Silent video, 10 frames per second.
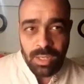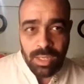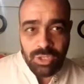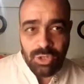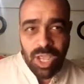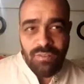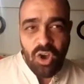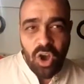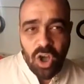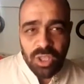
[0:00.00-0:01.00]
So you
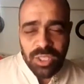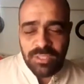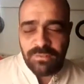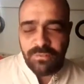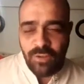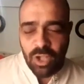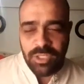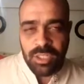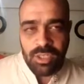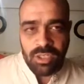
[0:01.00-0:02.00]
have all these
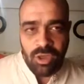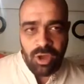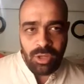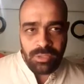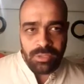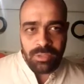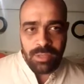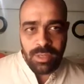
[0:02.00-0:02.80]
faulty thoughts.